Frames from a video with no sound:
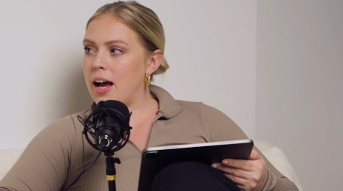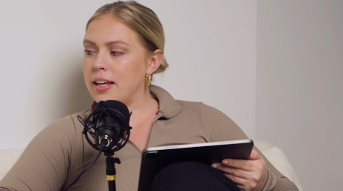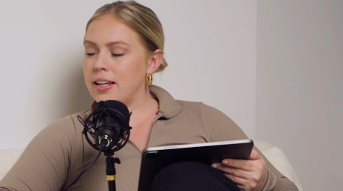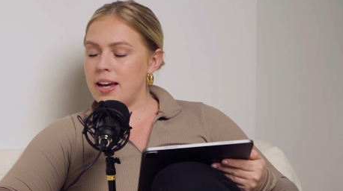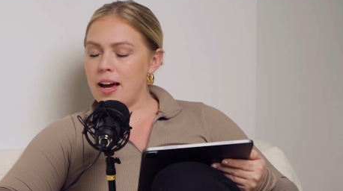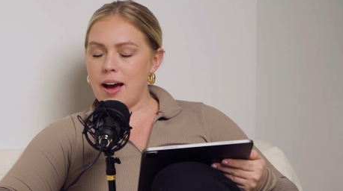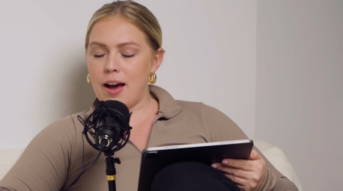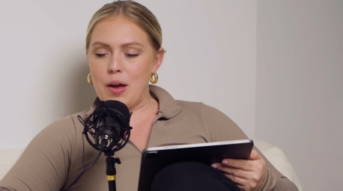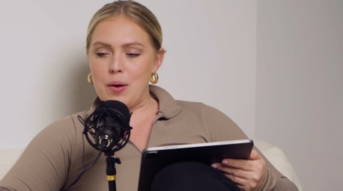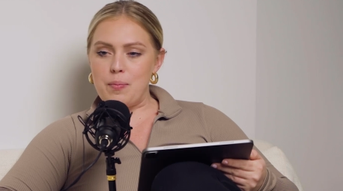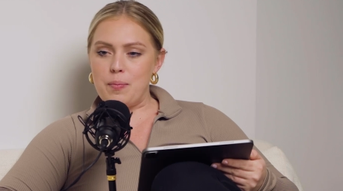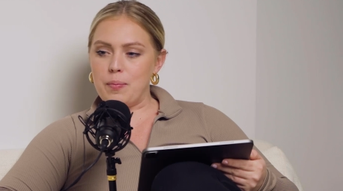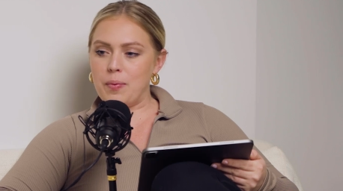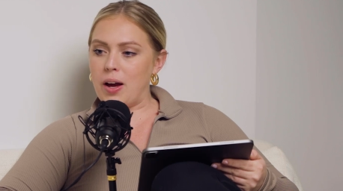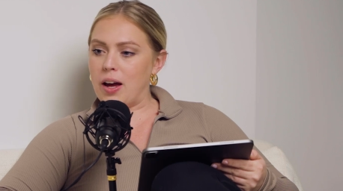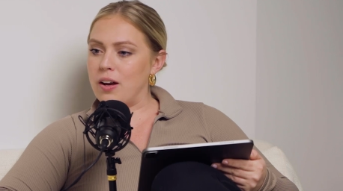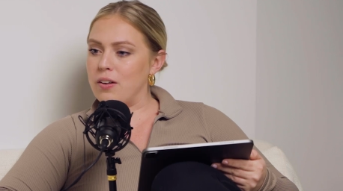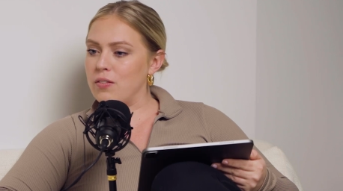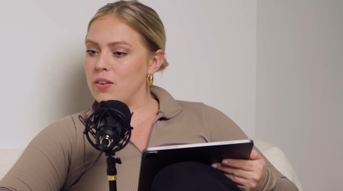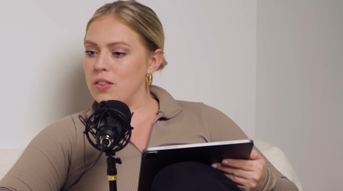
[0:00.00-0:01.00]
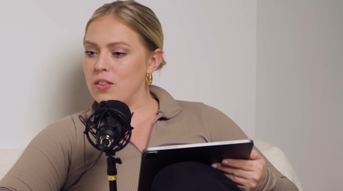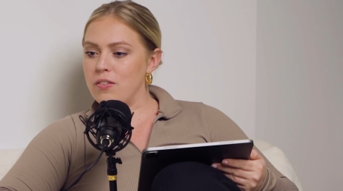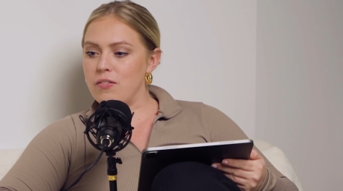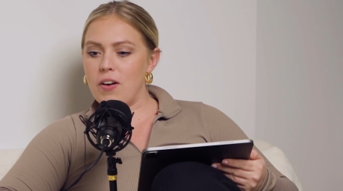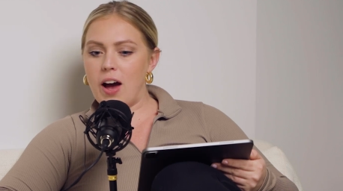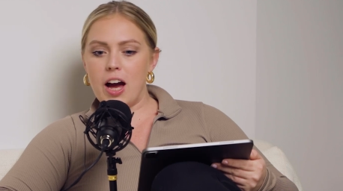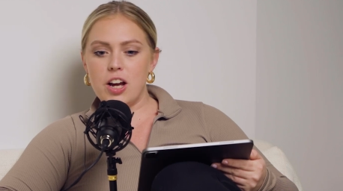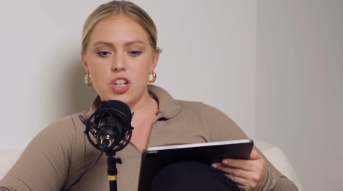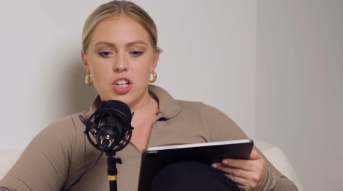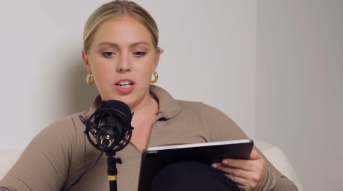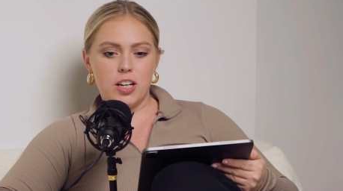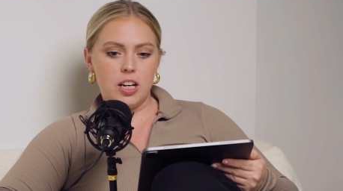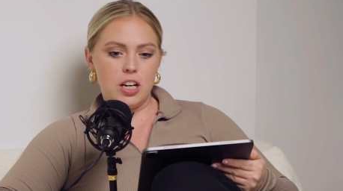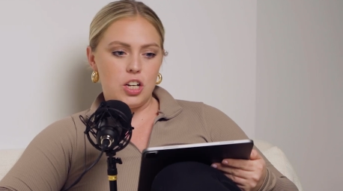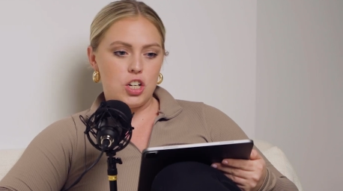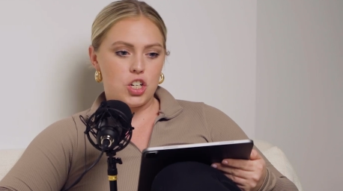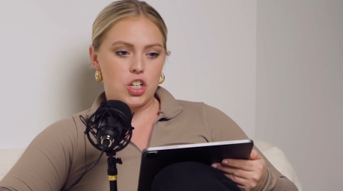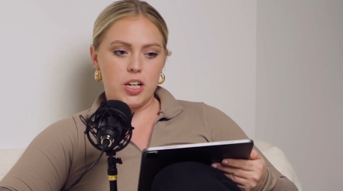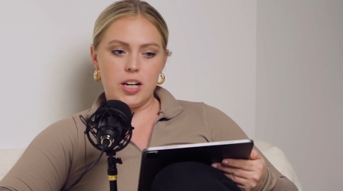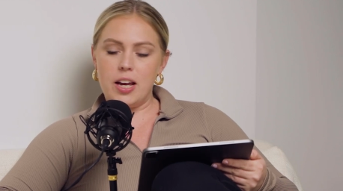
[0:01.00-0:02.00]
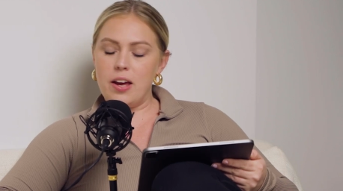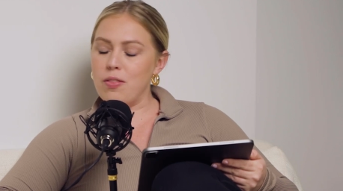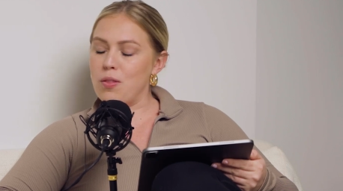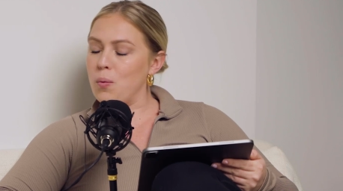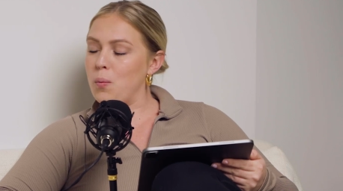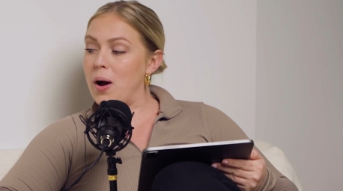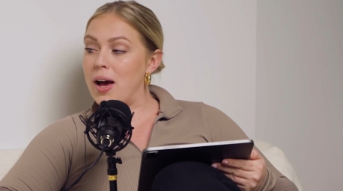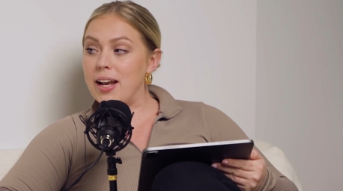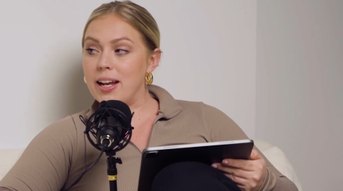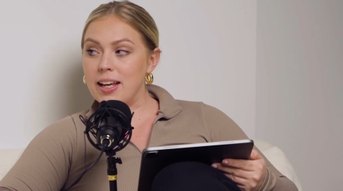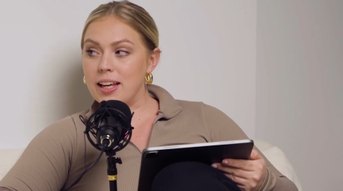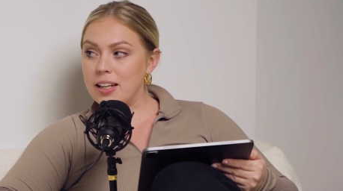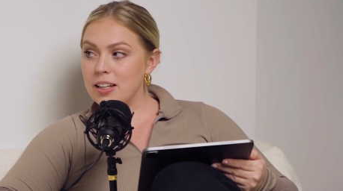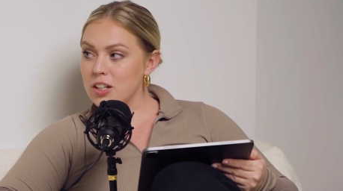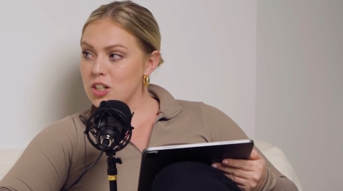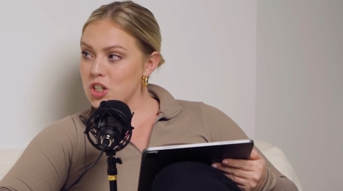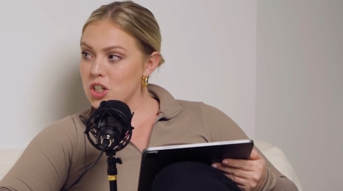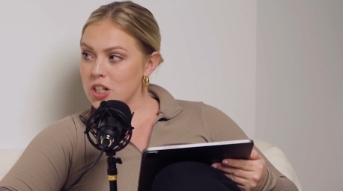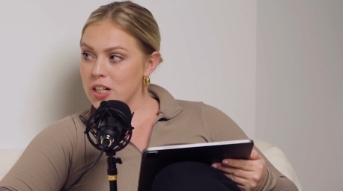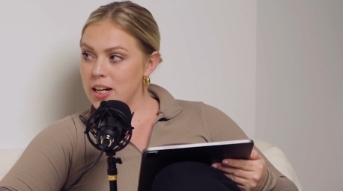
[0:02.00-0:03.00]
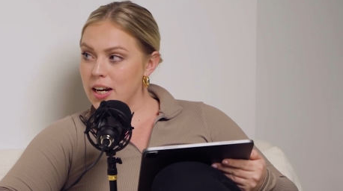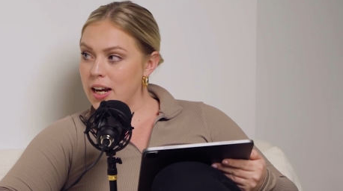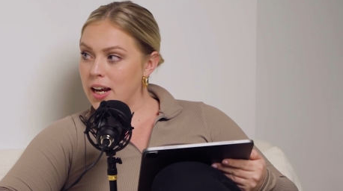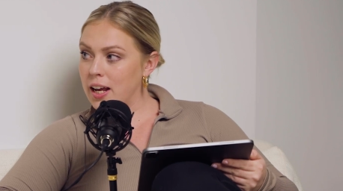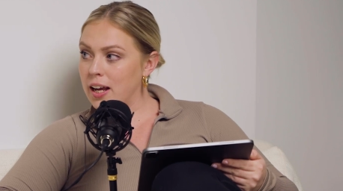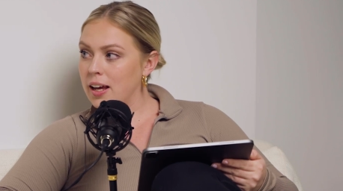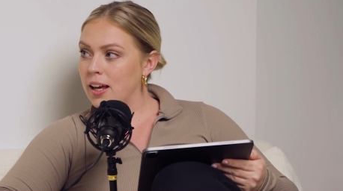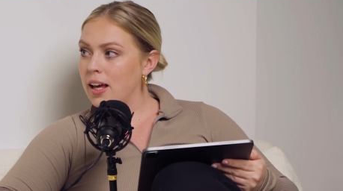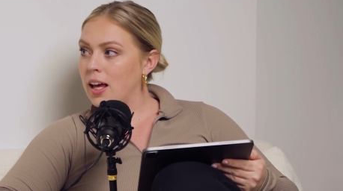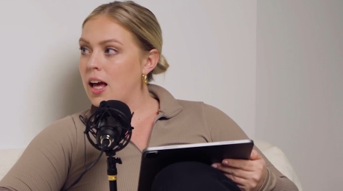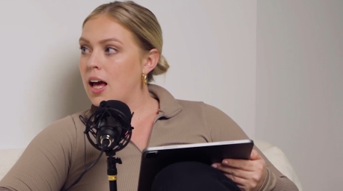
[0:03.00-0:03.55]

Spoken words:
yeah, I'm kind of in the fashion industry, in the wedding industry.